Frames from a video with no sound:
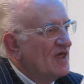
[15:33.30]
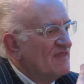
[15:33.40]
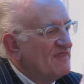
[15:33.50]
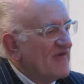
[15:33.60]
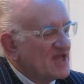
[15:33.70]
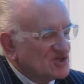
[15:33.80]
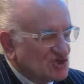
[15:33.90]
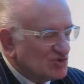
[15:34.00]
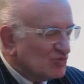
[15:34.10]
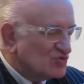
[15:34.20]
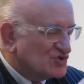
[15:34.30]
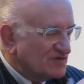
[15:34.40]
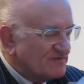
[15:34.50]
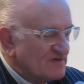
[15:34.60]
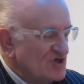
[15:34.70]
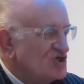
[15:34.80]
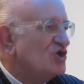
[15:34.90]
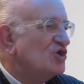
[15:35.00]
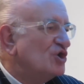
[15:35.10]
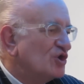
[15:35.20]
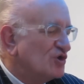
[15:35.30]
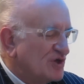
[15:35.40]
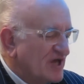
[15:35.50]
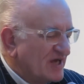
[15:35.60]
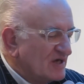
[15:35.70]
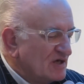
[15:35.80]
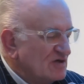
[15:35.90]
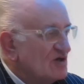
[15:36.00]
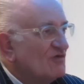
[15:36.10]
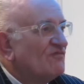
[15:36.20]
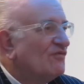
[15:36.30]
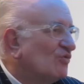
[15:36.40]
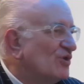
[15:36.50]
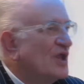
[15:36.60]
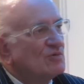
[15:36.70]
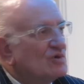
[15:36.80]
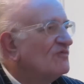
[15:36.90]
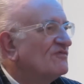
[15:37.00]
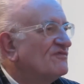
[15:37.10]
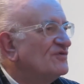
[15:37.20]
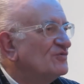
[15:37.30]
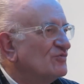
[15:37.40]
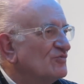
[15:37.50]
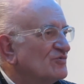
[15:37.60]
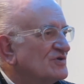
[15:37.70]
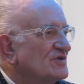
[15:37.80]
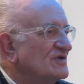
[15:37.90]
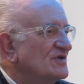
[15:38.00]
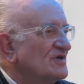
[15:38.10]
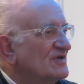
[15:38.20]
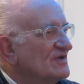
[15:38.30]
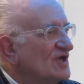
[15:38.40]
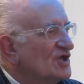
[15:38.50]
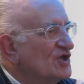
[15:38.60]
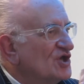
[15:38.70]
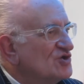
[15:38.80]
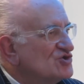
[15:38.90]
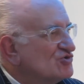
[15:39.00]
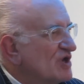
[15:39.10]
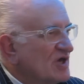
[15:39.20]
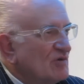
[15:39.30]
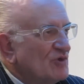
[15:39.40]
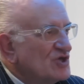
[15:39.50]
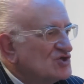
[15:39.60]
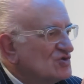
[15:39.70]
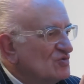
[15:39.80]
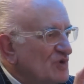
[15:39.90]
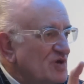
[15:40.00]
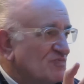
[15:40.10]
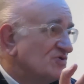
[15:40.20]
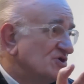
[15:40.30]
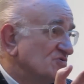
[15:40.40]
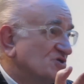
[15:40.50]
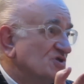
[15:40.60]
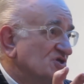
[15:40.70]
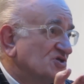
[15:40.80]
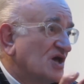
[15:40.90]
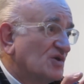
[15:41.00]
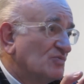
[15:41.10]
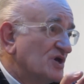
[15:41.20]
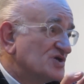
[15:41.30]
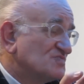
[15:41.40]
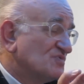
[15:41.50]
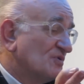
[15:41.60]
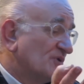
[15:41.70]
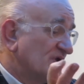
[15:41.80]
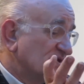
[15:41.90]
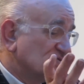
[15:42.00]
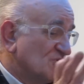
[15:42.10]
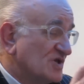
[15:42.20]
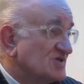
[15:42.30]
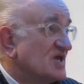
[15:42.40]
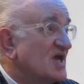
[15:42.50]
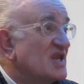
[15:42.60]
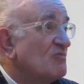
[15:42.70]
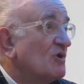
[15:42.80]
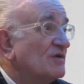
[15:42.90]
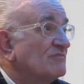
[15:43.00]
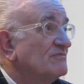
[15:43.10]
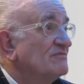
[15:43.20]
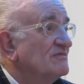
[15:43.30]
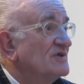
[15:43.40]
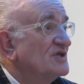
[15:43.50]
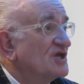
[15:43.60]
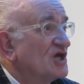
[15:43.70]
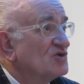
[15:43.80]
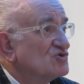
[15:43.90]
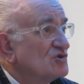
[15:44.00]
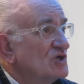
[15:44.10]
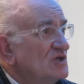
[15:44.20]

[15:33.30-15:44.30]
that sort of yearning for local food and drink, which we produce in the Southwest probably as well as anyone in the country?